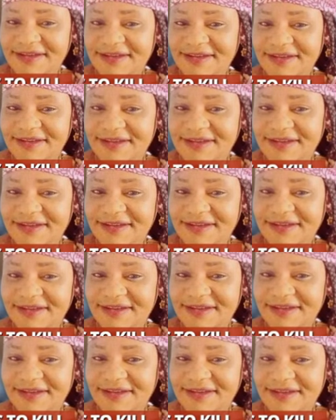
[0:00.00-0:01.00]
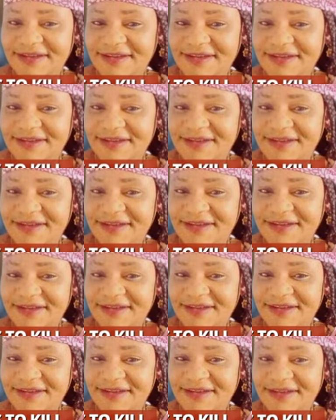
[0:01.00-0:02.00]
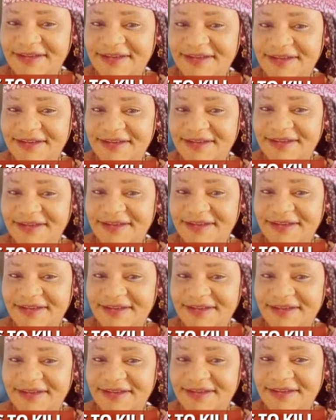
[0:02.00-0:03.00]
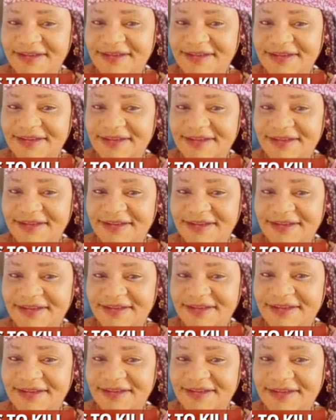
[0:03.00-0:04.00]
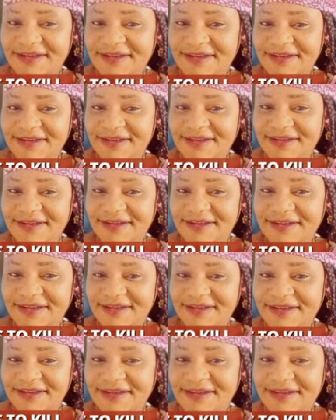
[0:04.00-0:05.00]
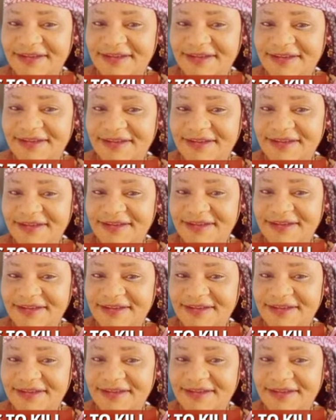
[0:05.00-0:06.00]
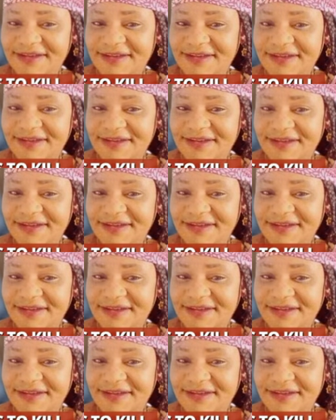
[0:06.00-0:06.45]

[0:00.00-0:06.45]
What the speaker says: The person shown says nothing.